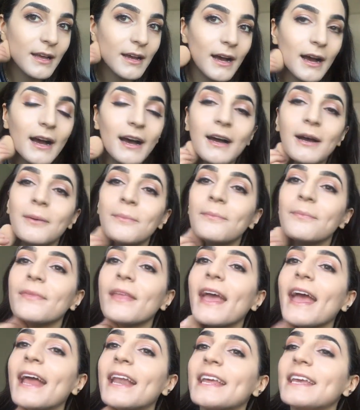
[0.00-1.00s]
And
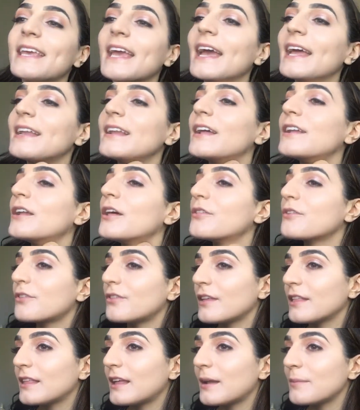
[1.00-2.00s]
again, another
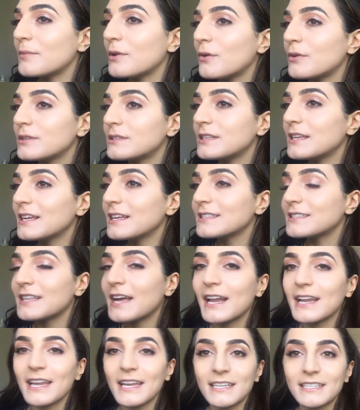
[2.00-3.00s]
thing that I'm noticing is
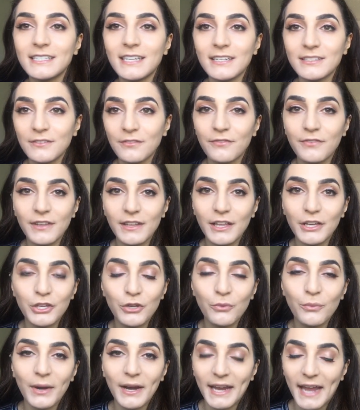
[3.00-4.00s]
that it doesn't feel like
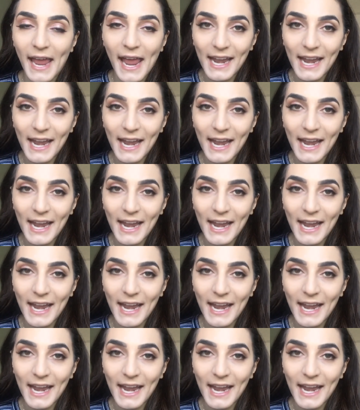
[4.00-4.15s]
you're wearing